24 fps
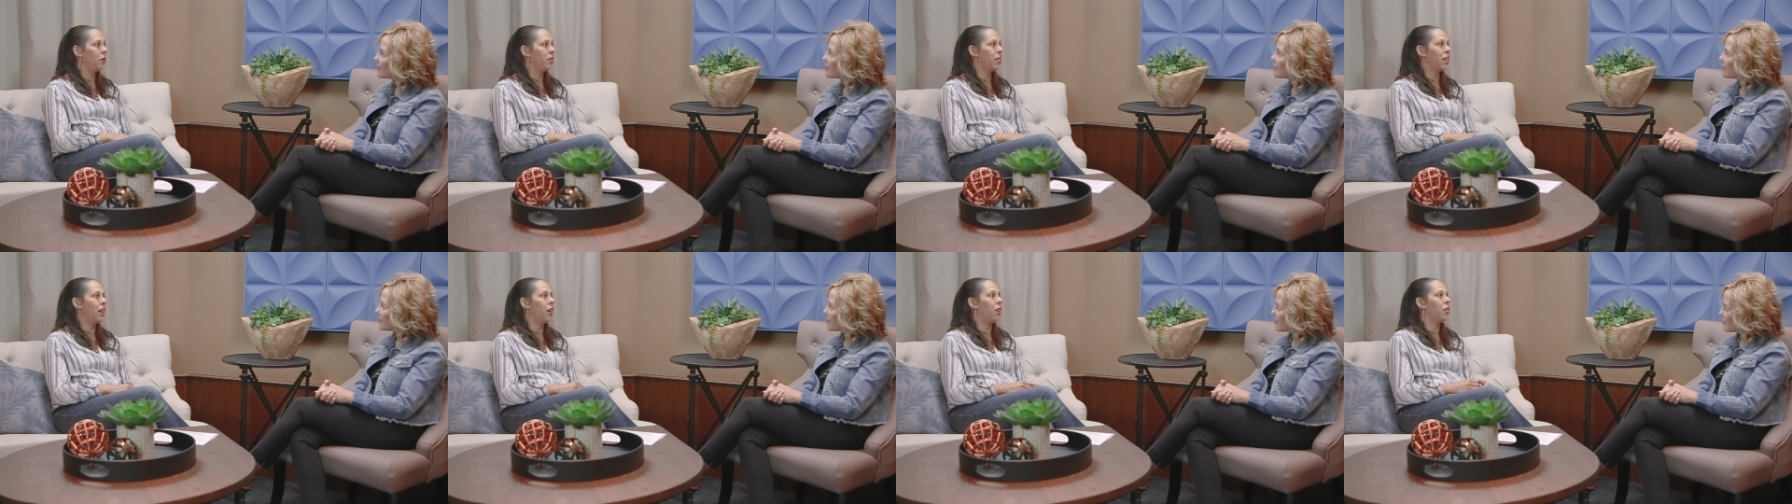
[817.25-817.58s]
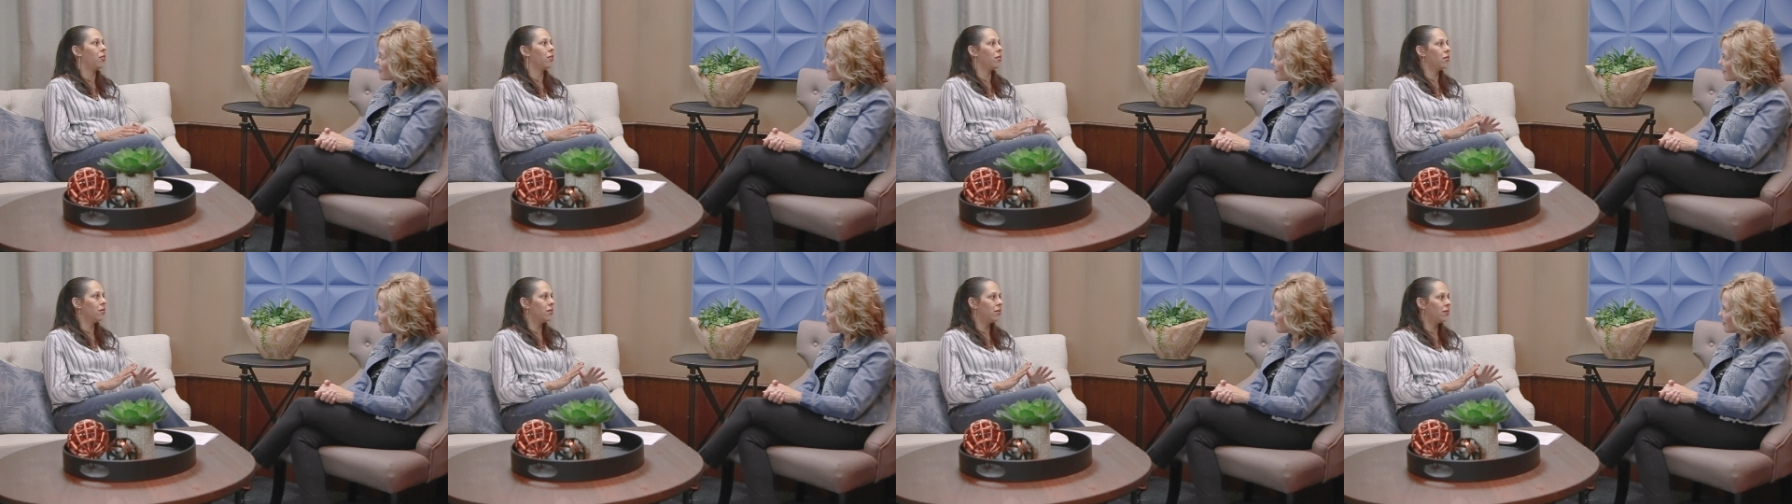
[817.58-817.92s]

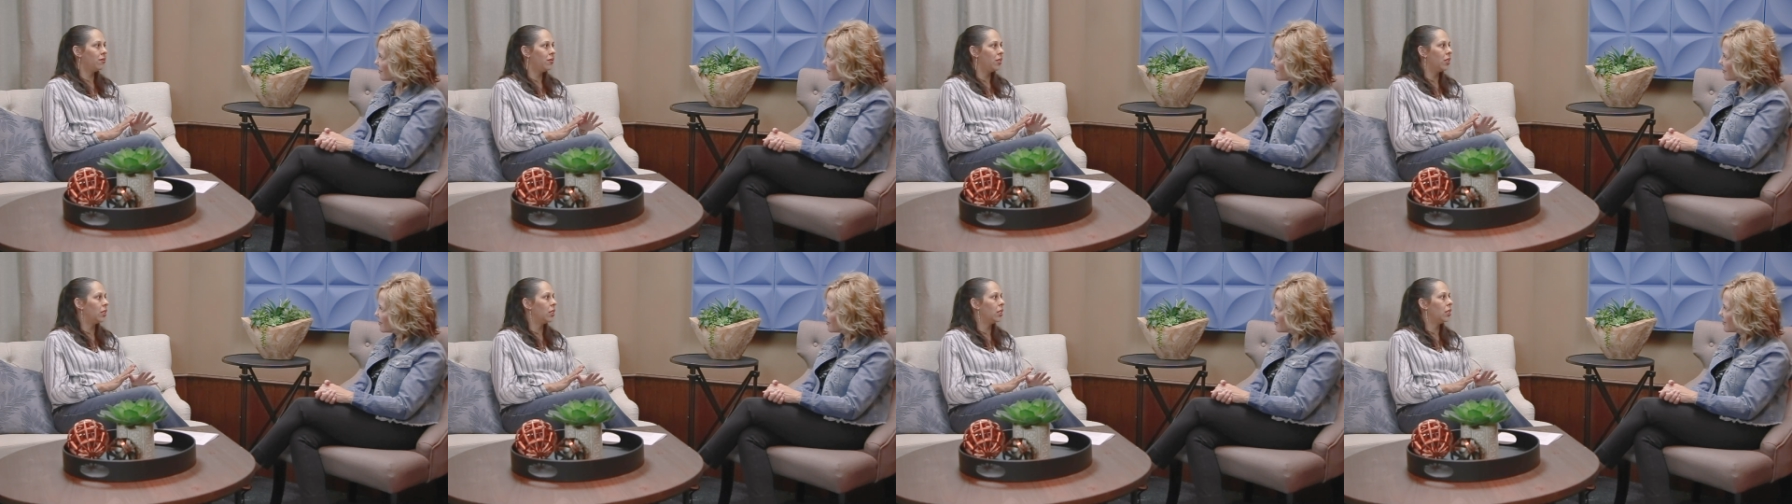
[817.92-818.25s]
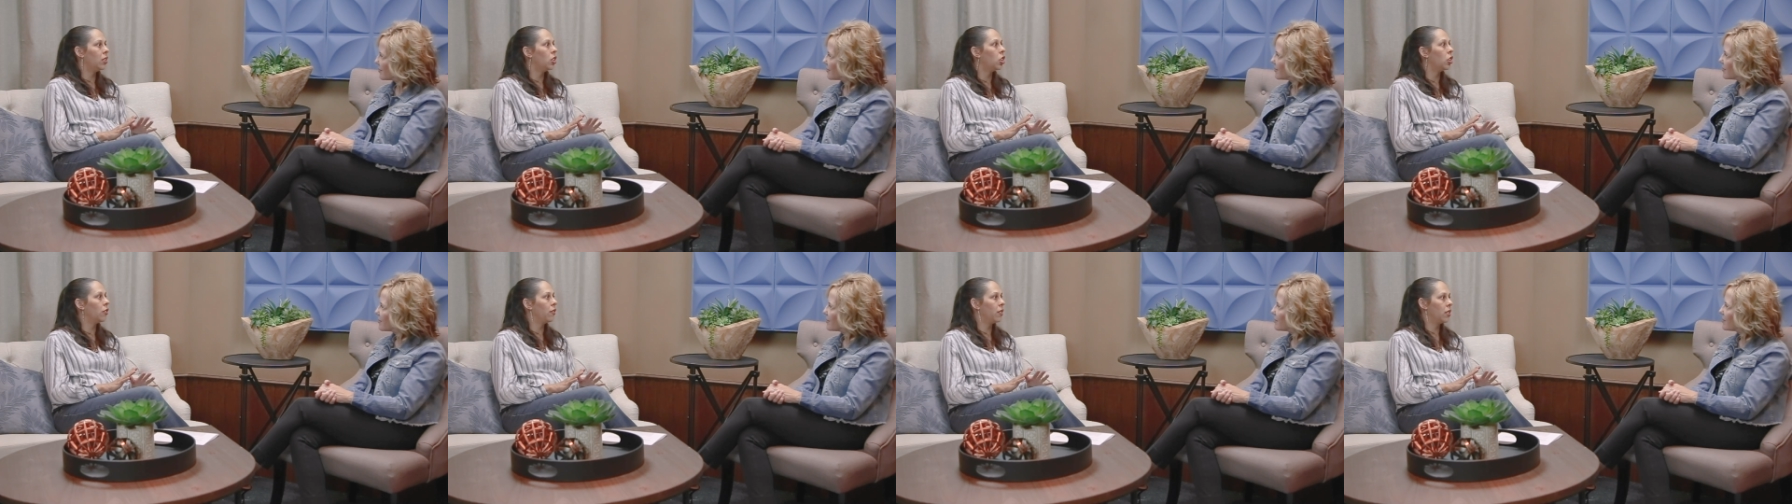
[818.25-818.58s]
without
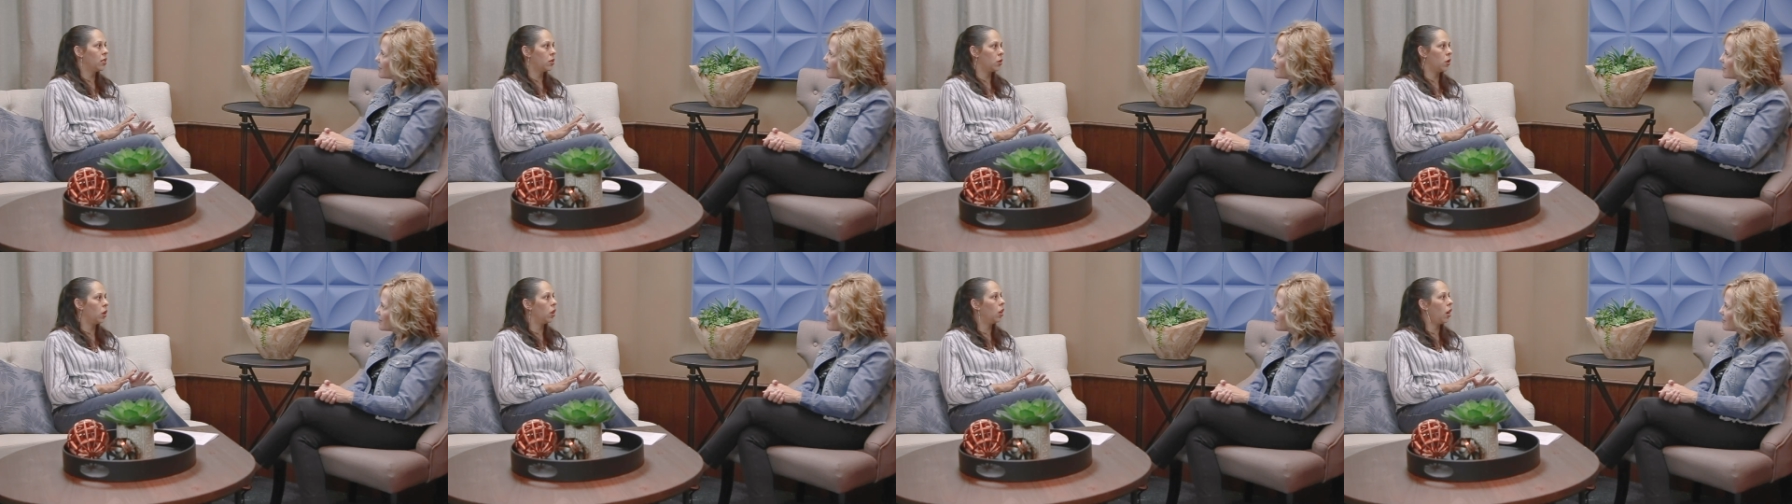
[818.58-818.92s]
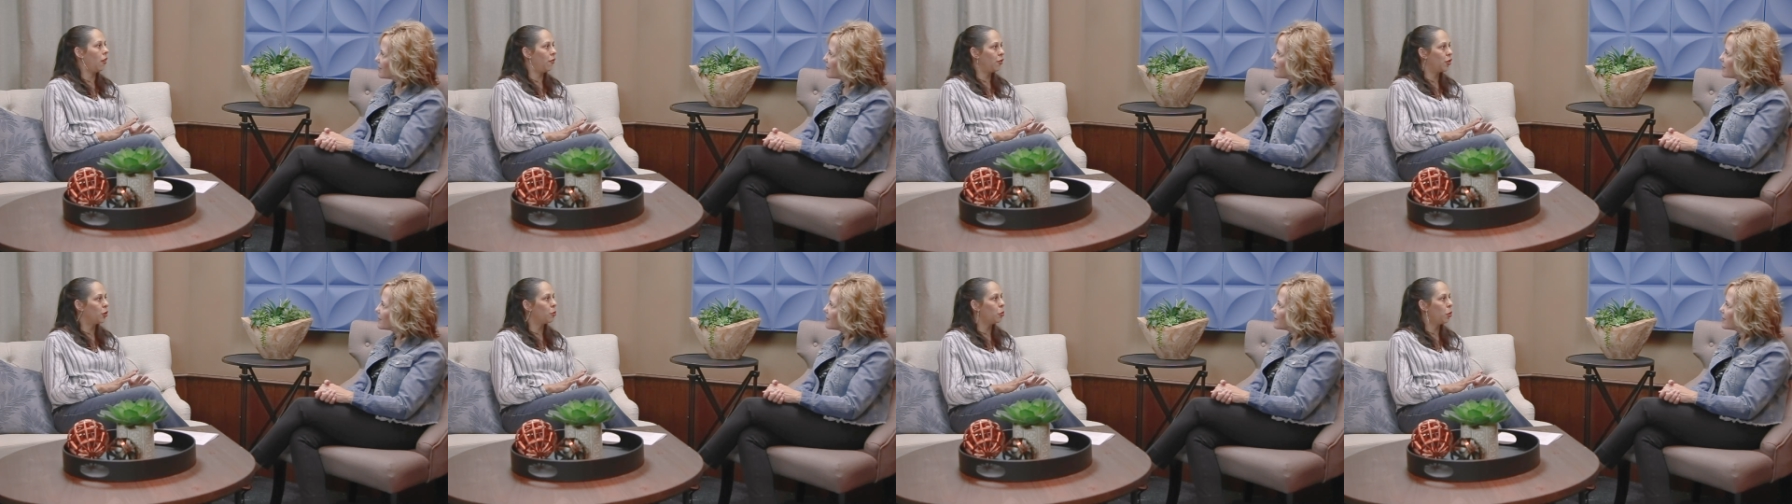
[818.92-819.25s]
feeling nervous or
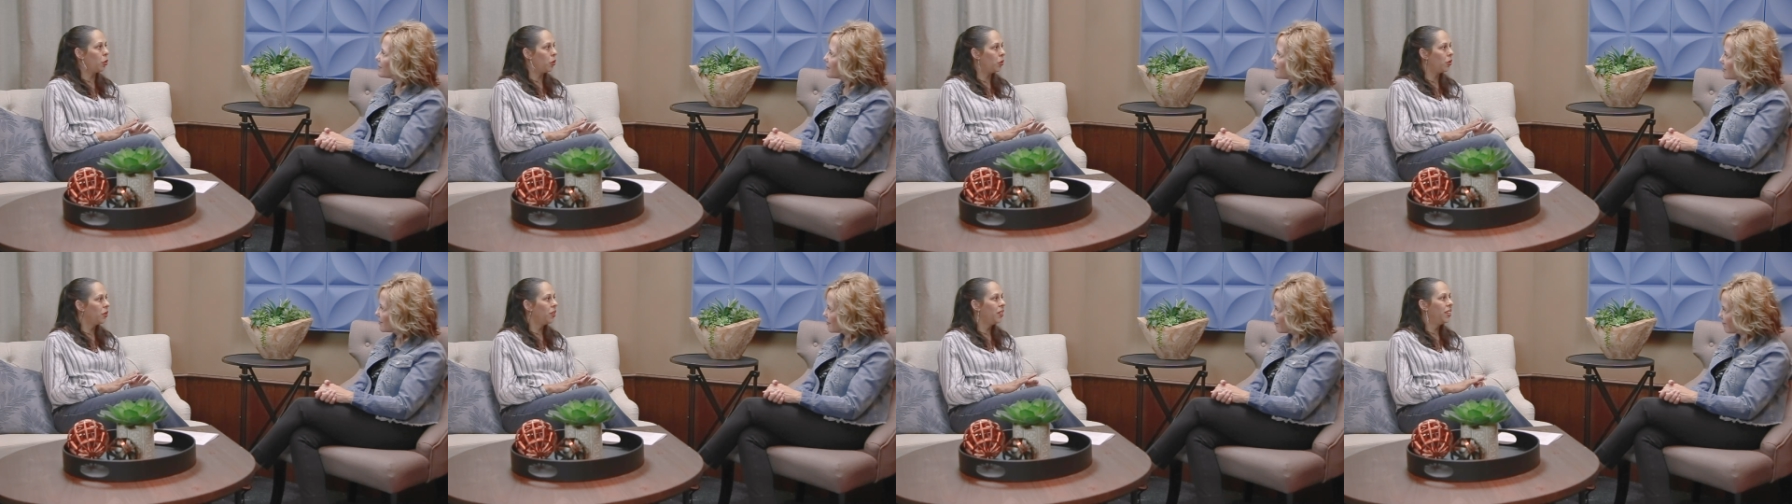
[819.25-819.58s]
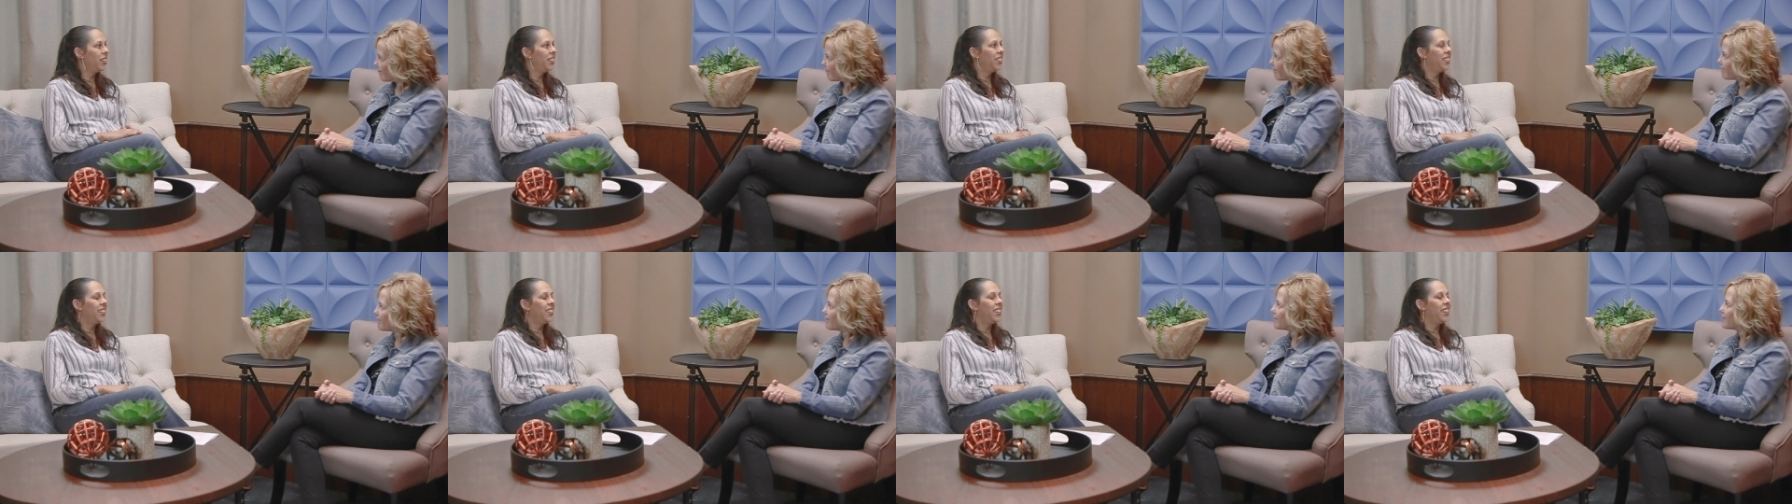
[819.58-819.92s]
uncomfortable.
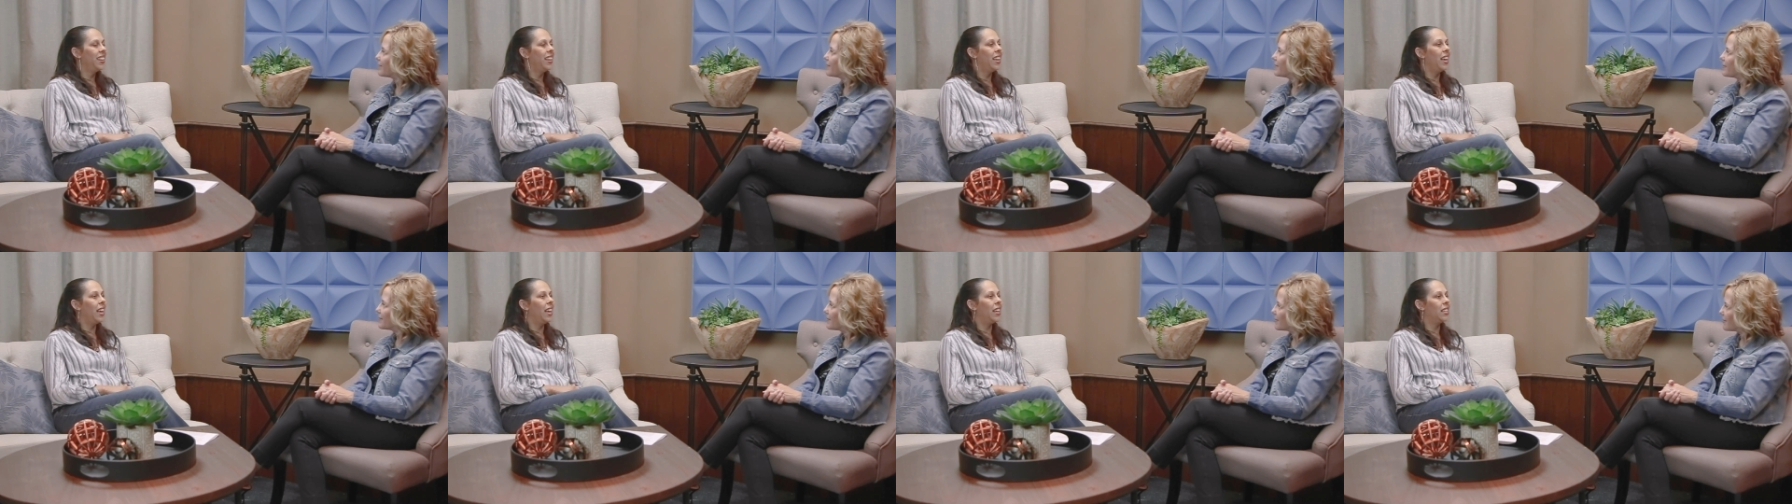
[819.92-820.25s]
Mm-hmm.